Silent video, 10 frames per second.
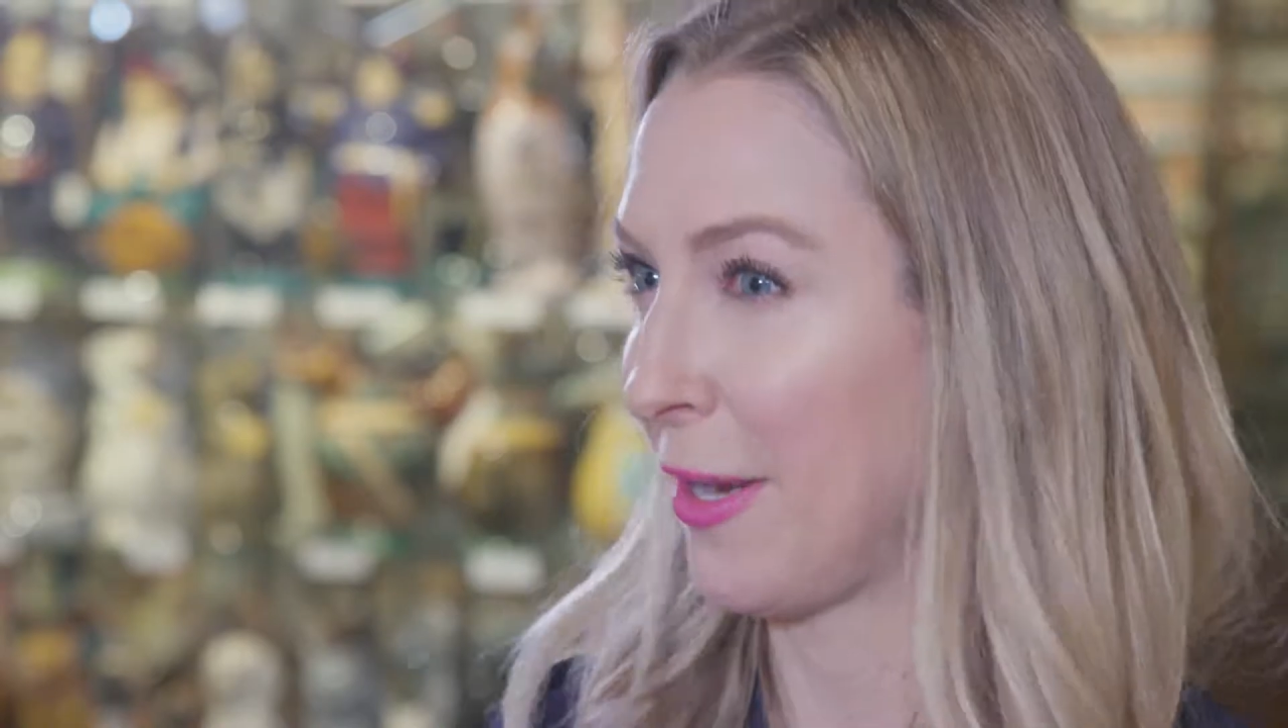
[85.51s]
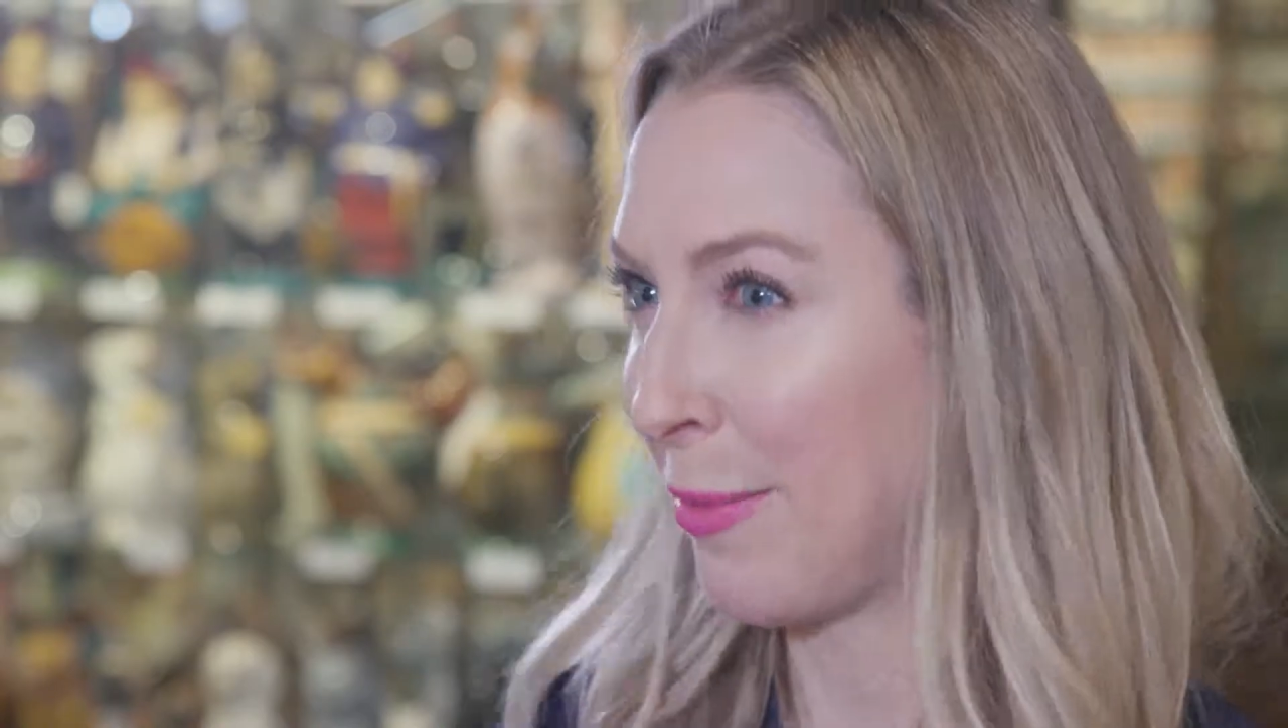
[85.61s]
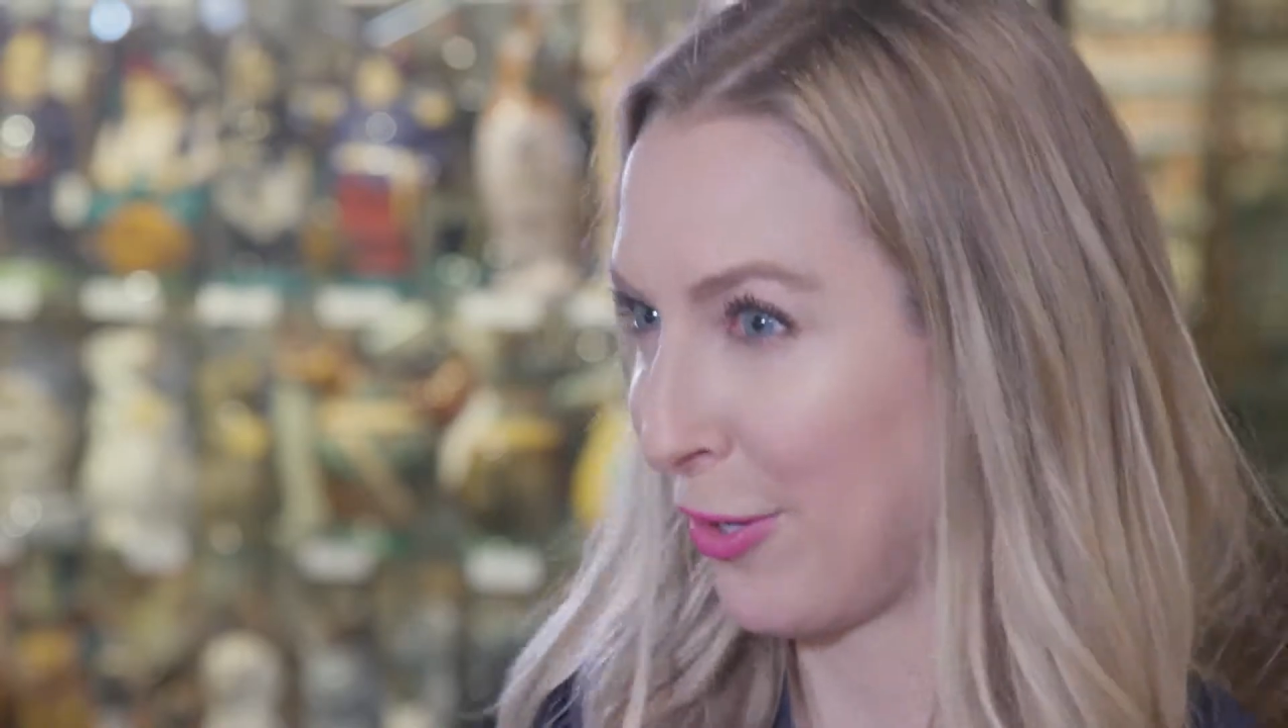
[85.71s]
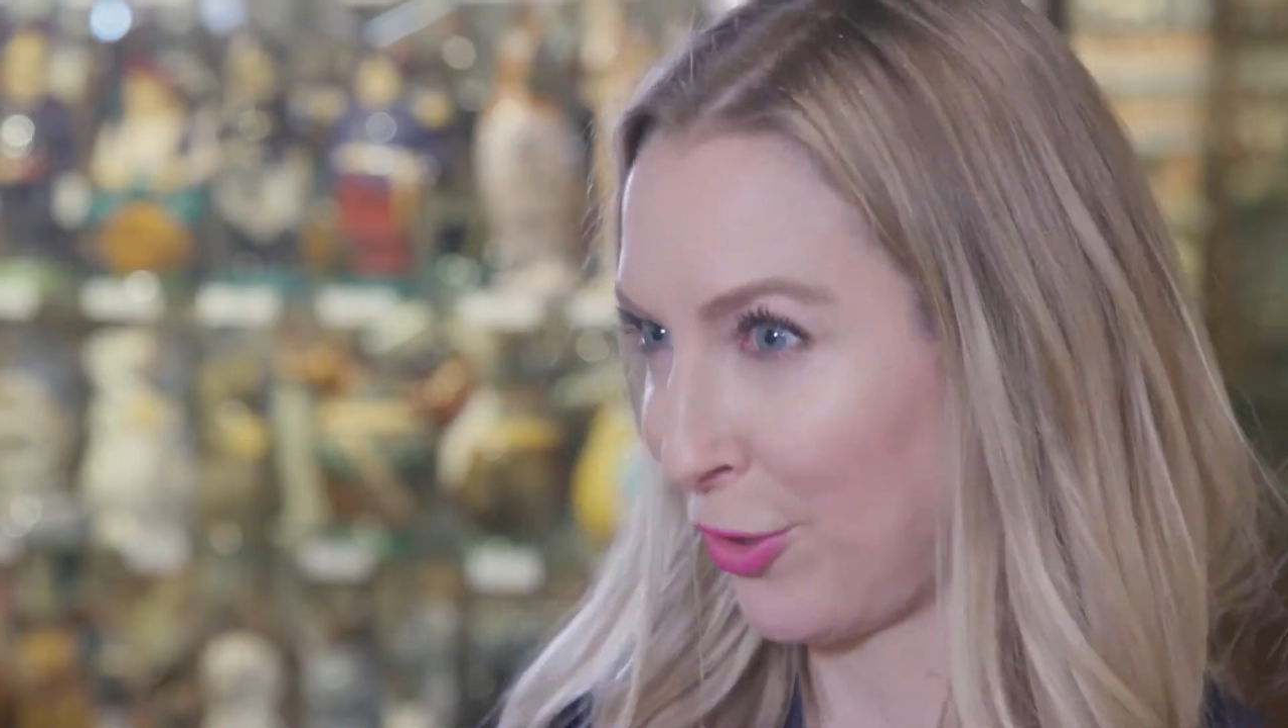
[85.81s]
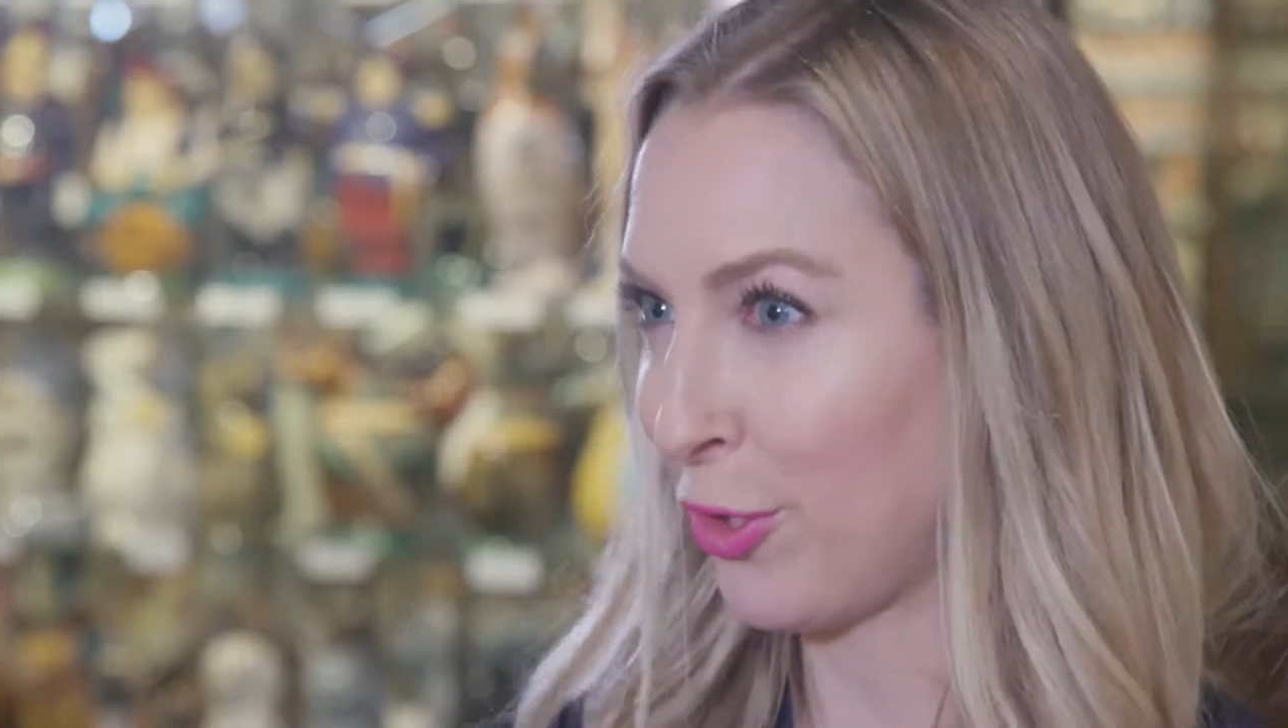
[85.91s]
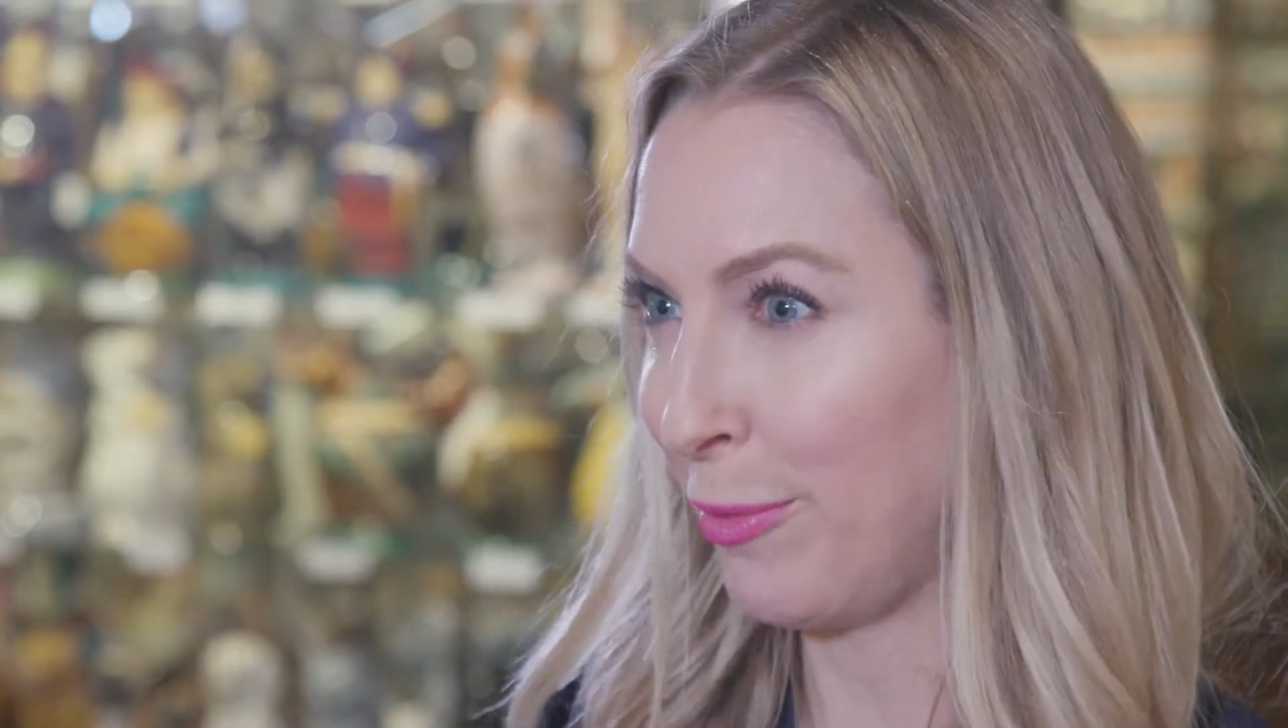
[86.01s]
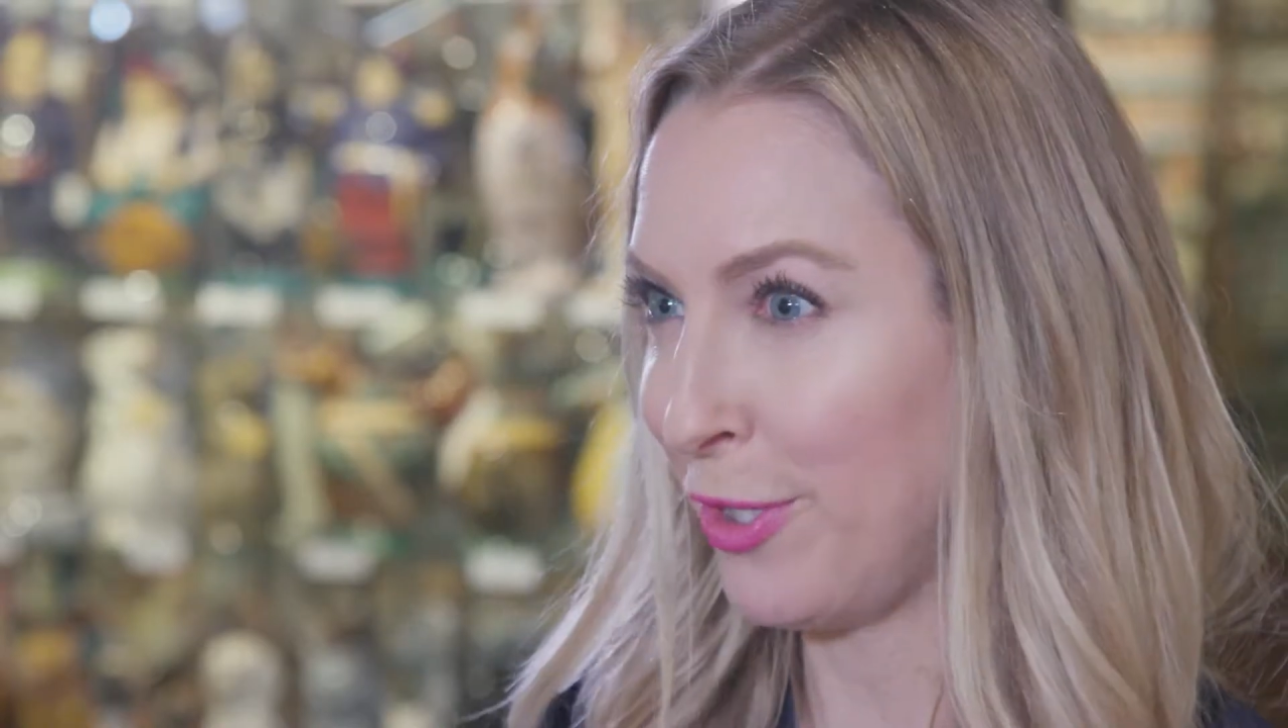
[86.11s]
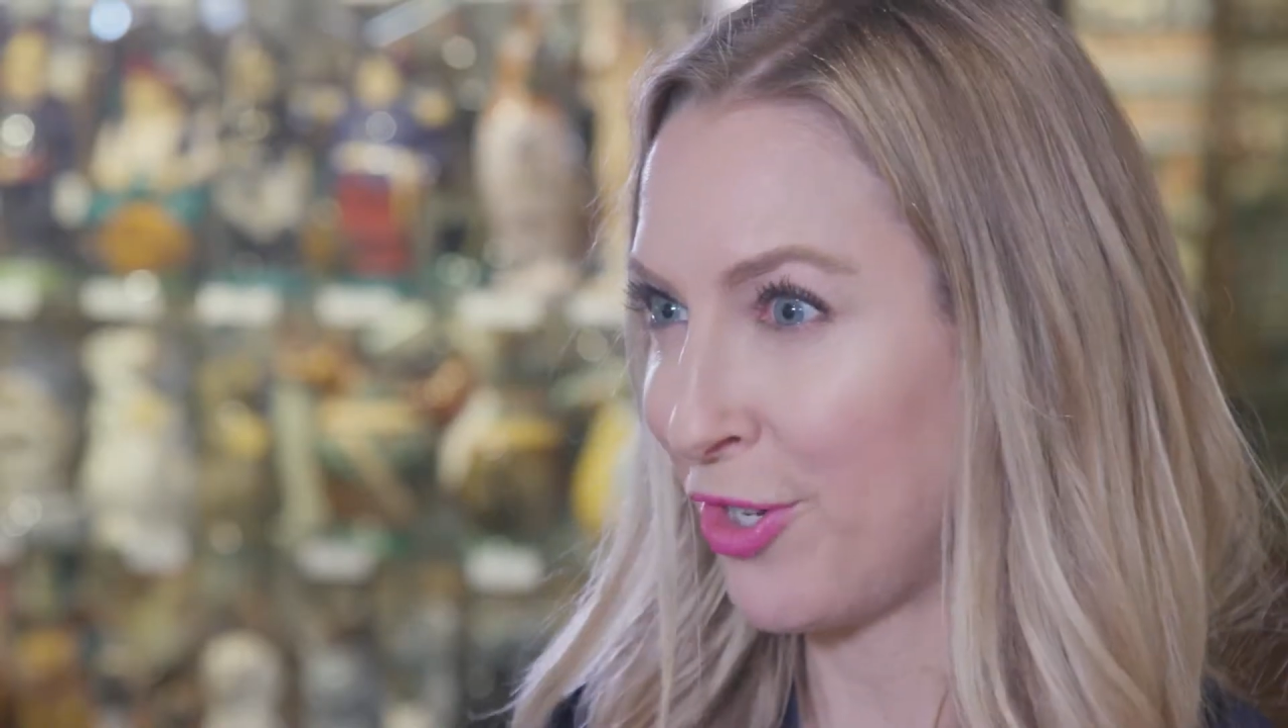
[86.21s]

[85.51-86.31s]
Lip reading: about Toby